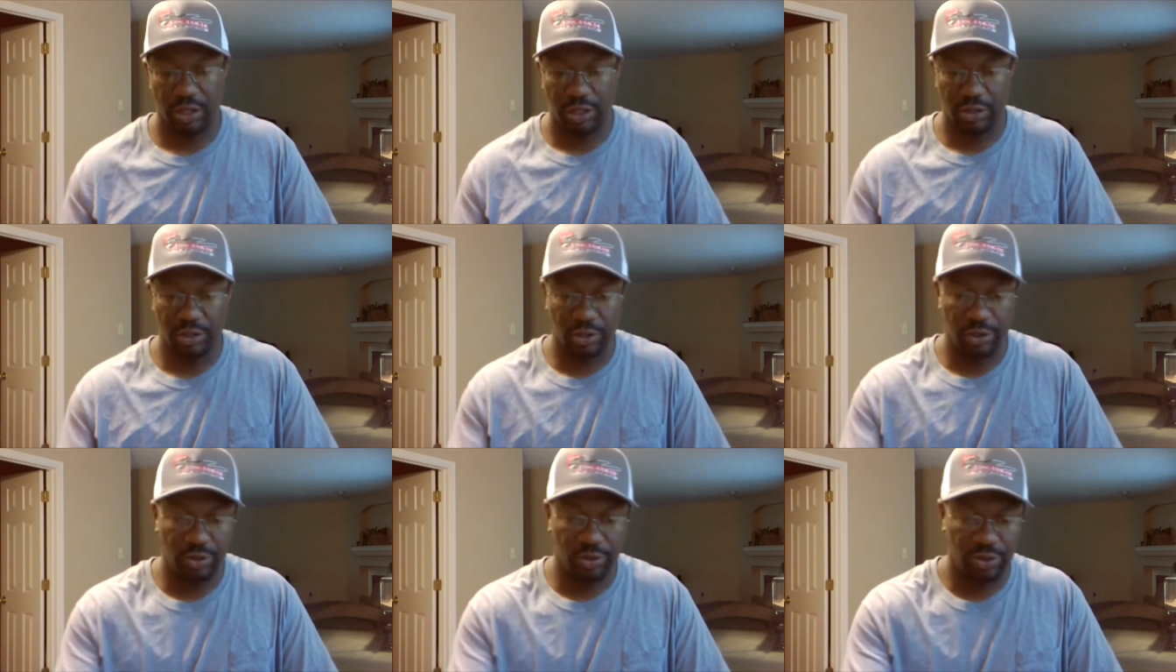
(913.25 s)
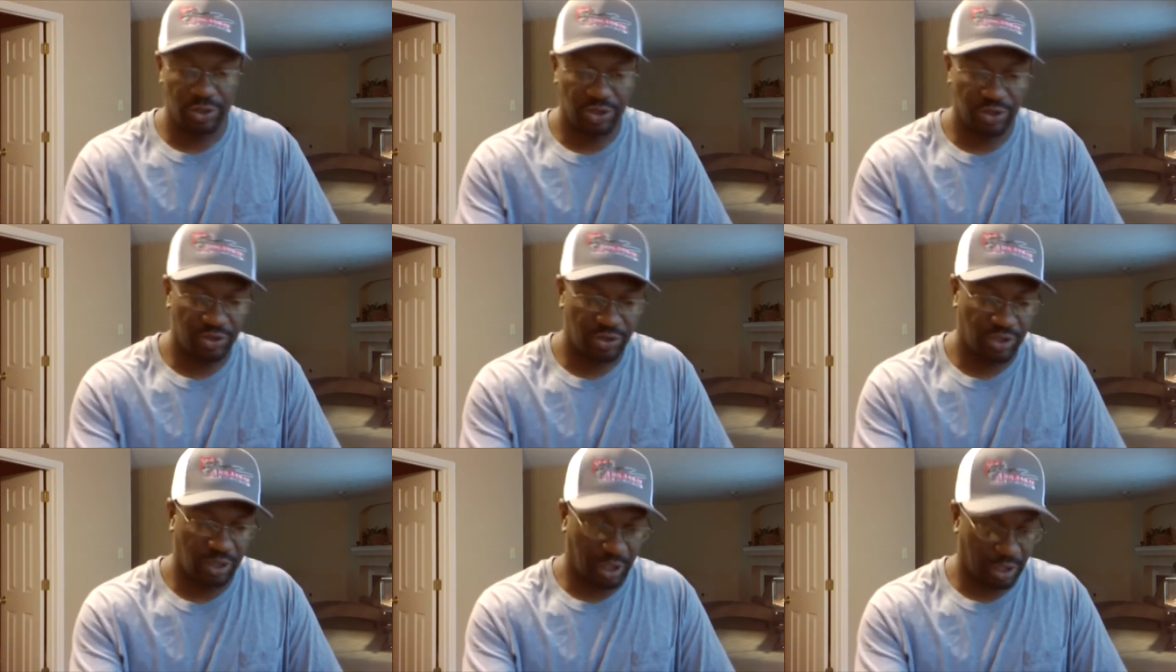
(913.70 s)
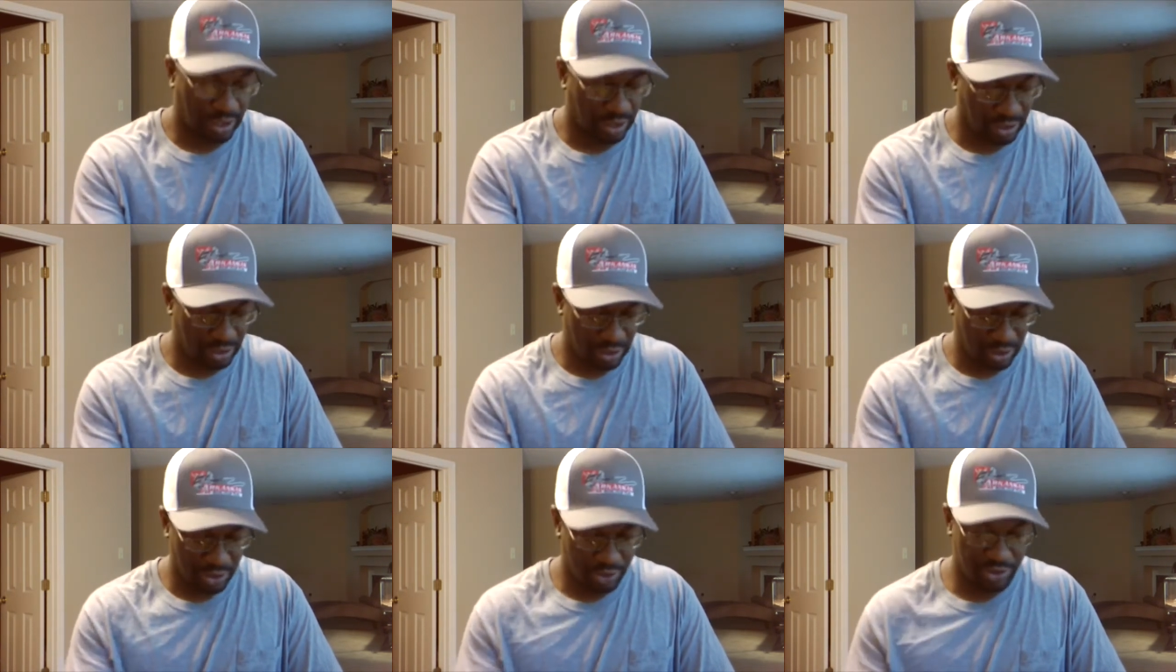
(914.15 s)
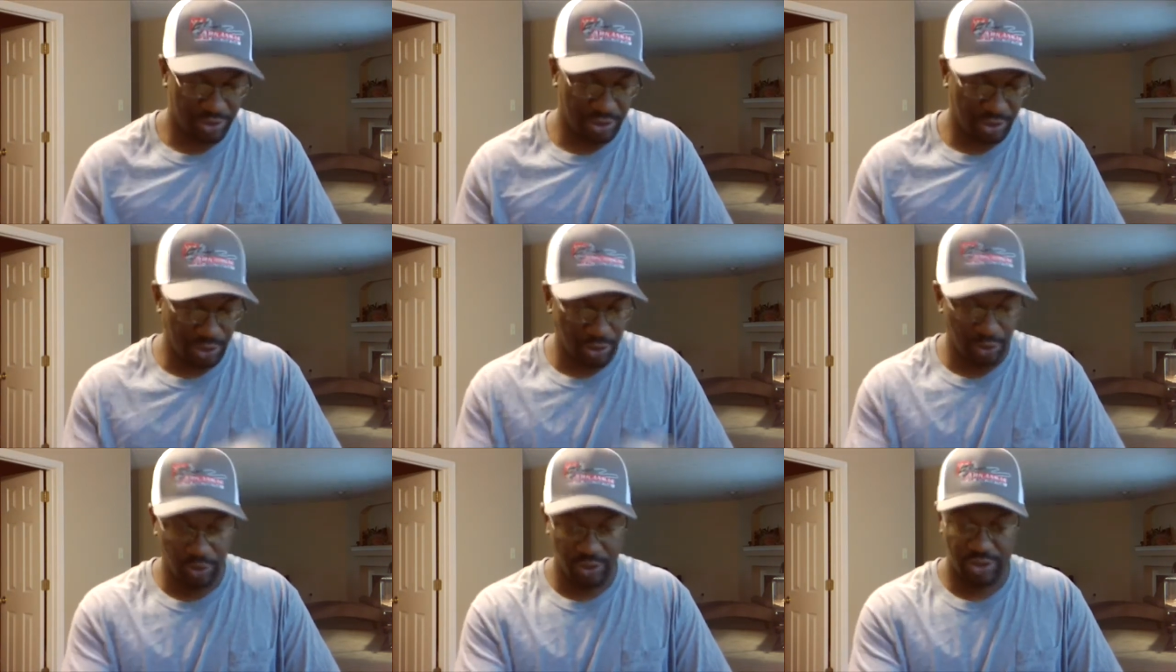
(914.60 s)
lures and there's
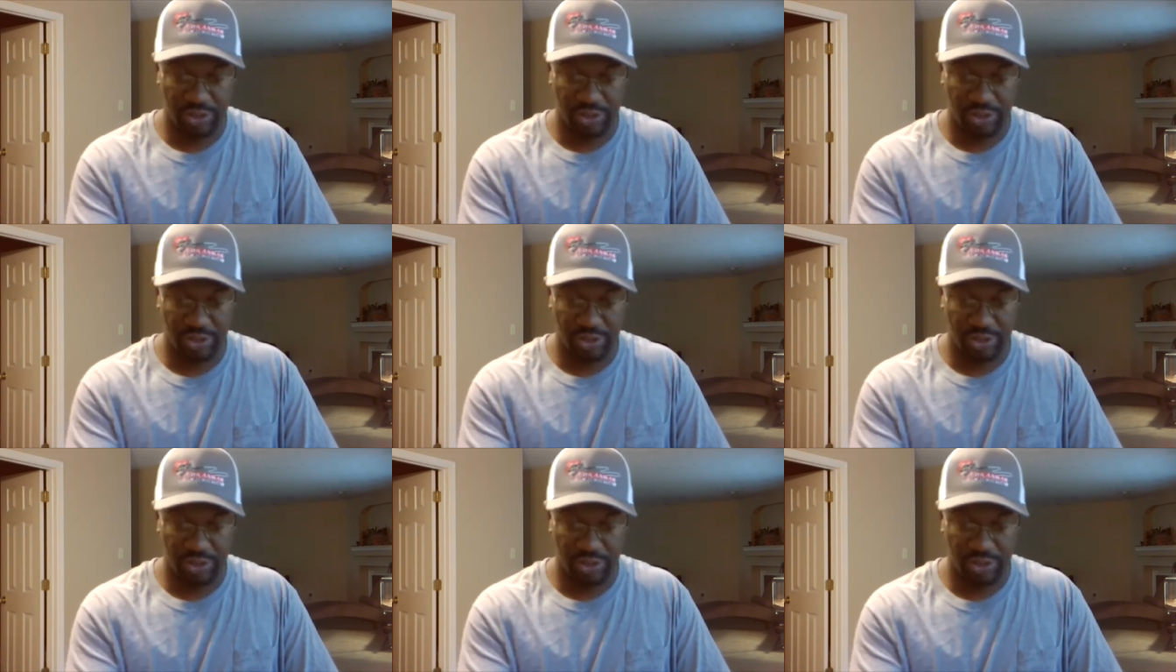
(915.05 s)
lures